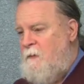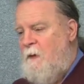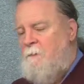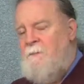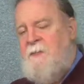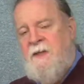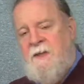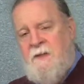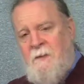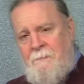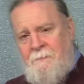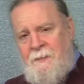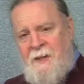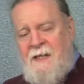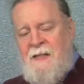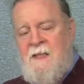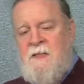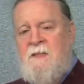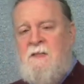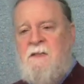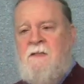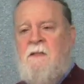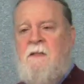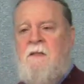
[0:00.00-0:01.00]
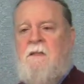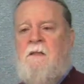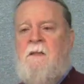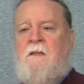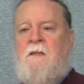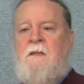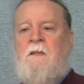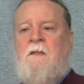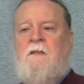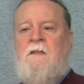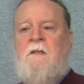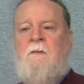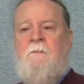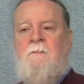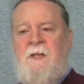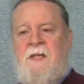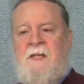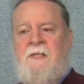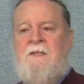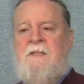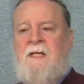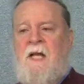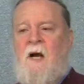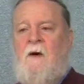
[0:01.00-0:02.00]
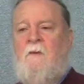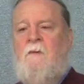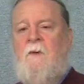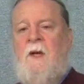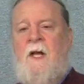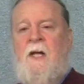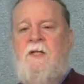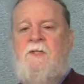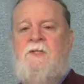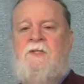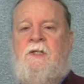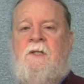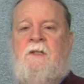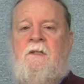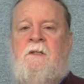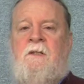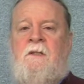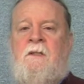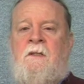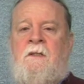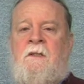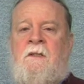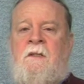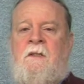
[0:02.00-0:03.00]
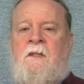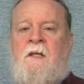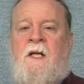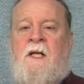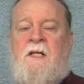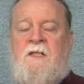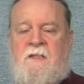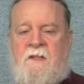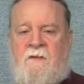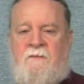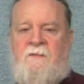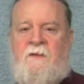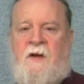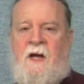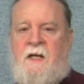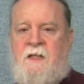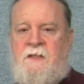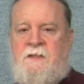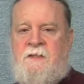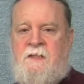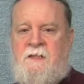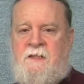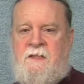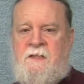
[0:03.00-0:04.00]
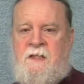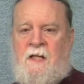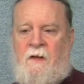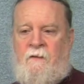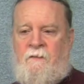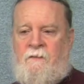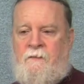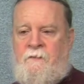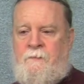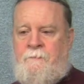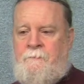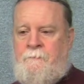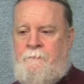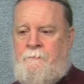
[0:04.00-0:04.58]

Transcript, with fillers: But the biggest, the biggest outrage is the violence itself.